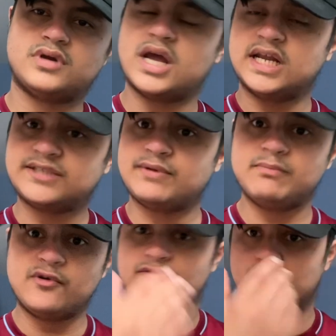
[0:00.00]
Unless we
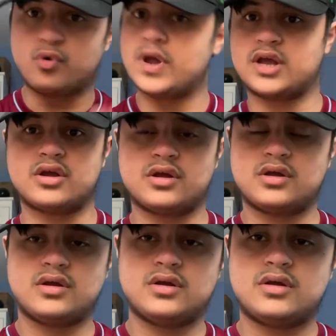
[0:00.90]
move quick
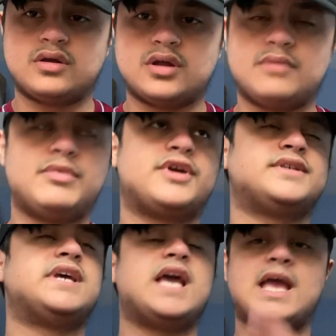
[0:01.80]

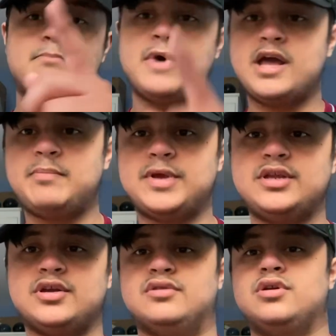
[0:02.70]
because in my
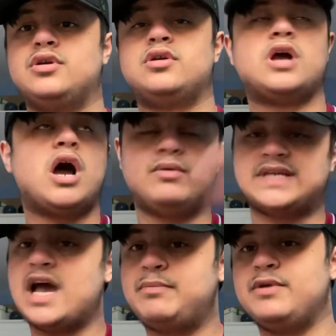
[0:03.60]
opinion, I was
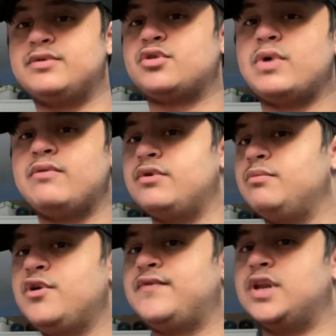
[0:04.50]
happy with the way we were
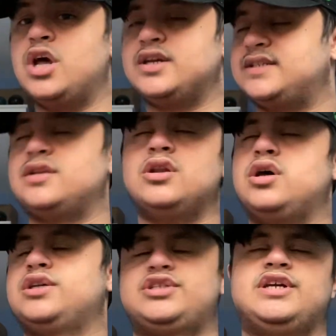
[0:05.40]
moving last
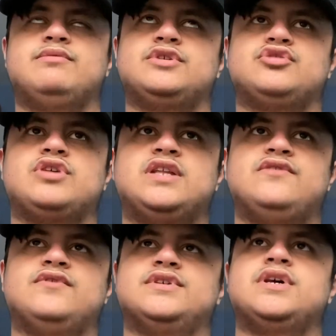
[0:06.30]
last year with the
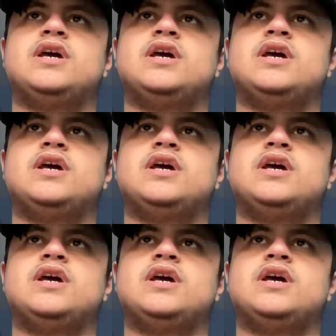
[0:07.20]
transfers.